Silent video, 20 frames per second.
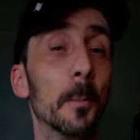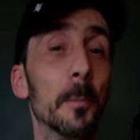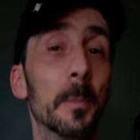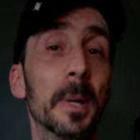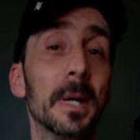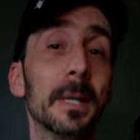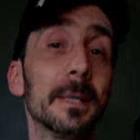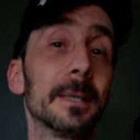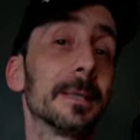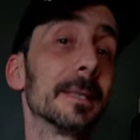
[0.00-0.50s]

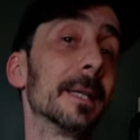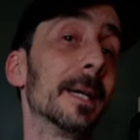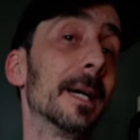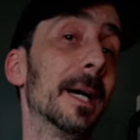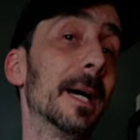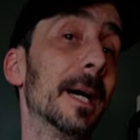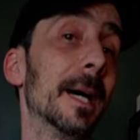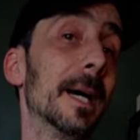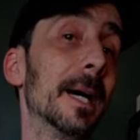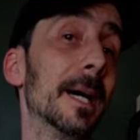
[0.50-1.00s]
But
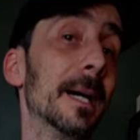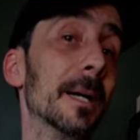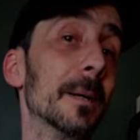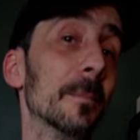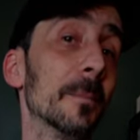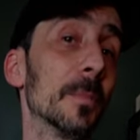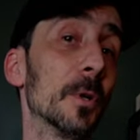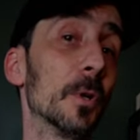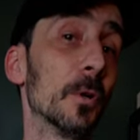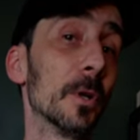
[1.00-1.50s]

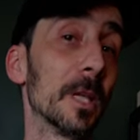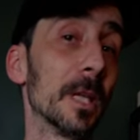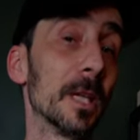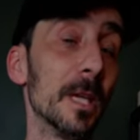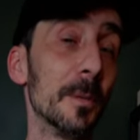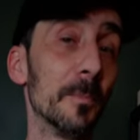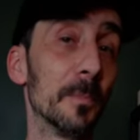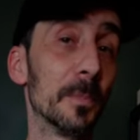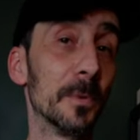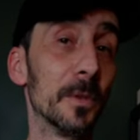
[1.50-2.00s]
I'm gonna
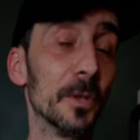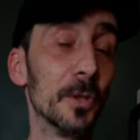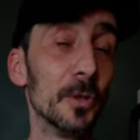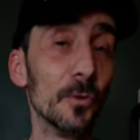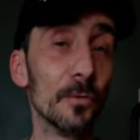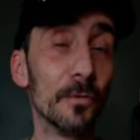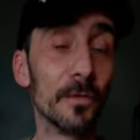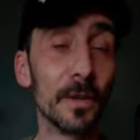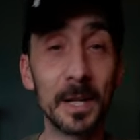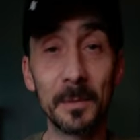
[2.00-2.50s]
keep the
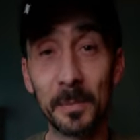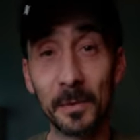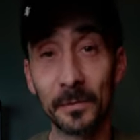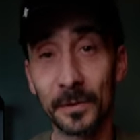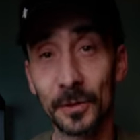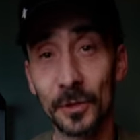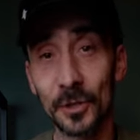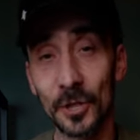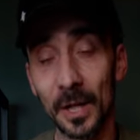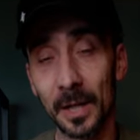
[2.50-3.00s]
new vibe of
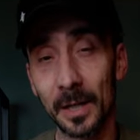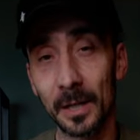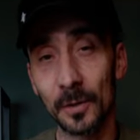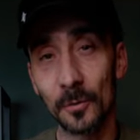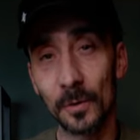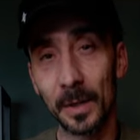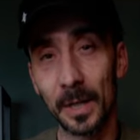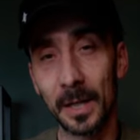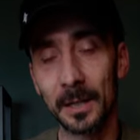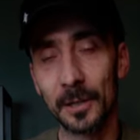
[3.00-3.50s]
the
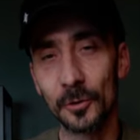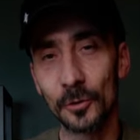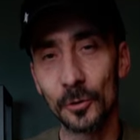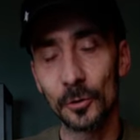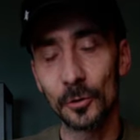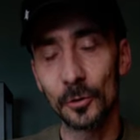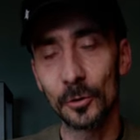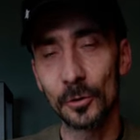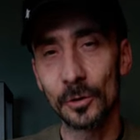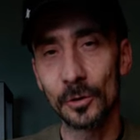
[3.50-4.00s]
channel and
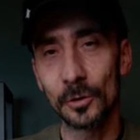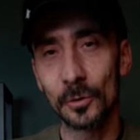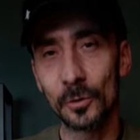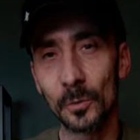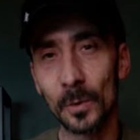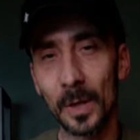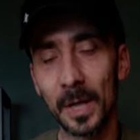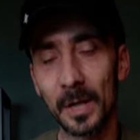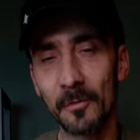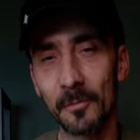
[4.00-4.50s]
introduce you to
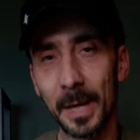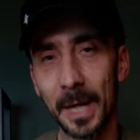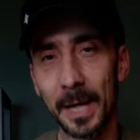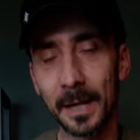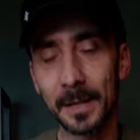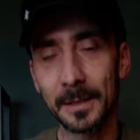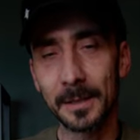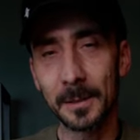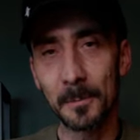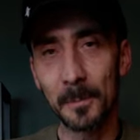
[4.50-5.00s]
one of my
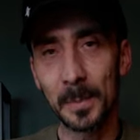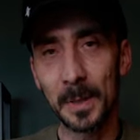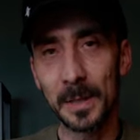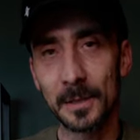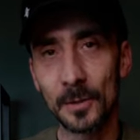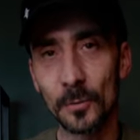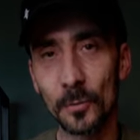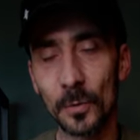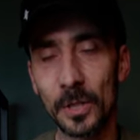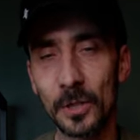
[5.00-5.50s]

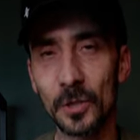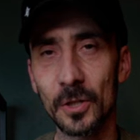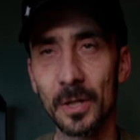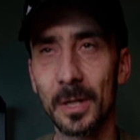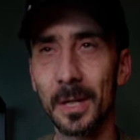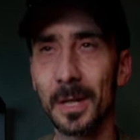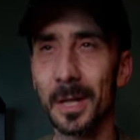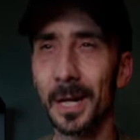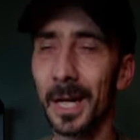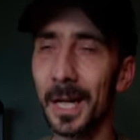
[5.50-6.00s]
recipes which
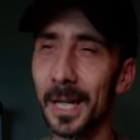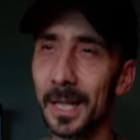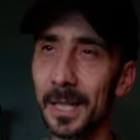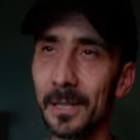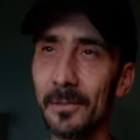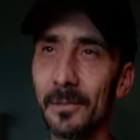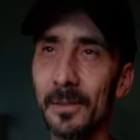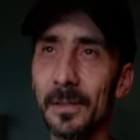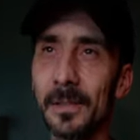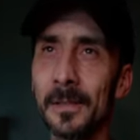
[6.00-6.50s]
kind
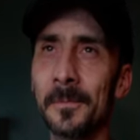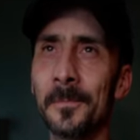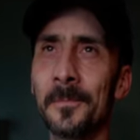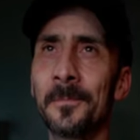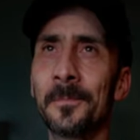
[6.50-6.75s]
of a